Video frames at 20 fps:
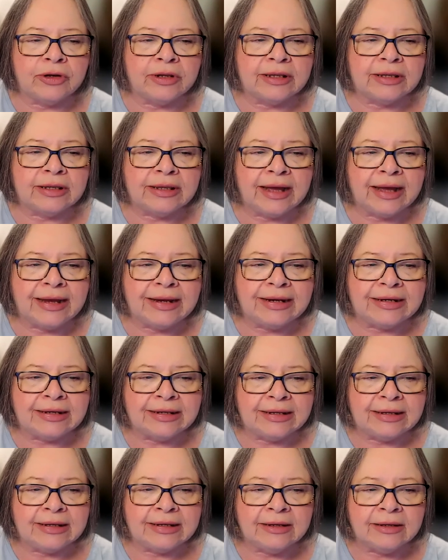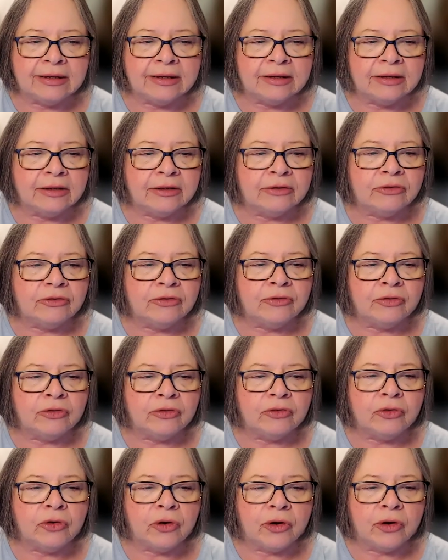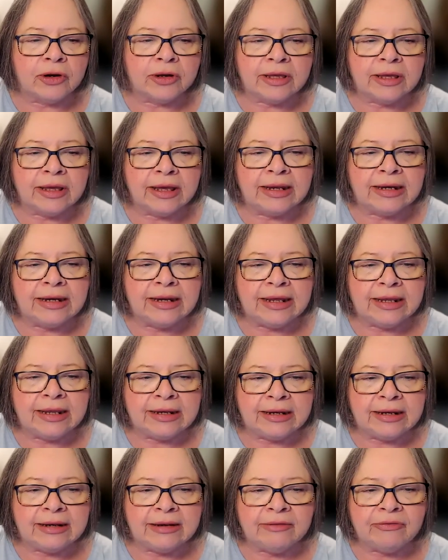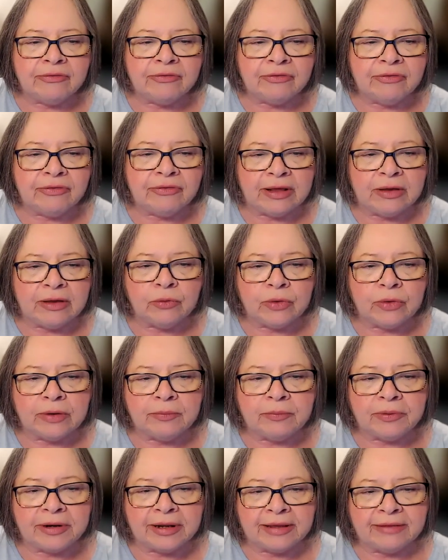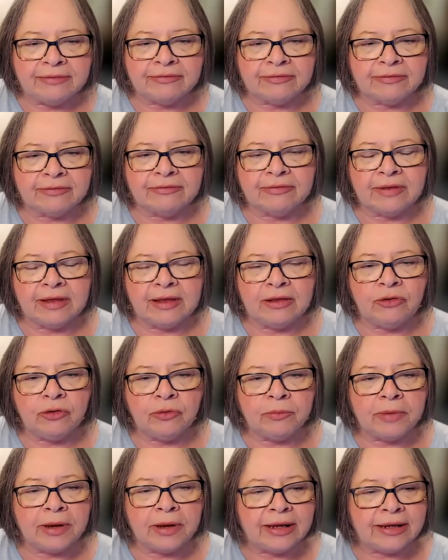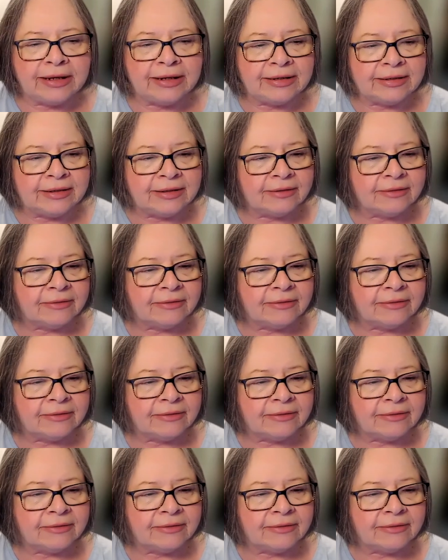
it tightly to the dark and hidden secret places in your mind.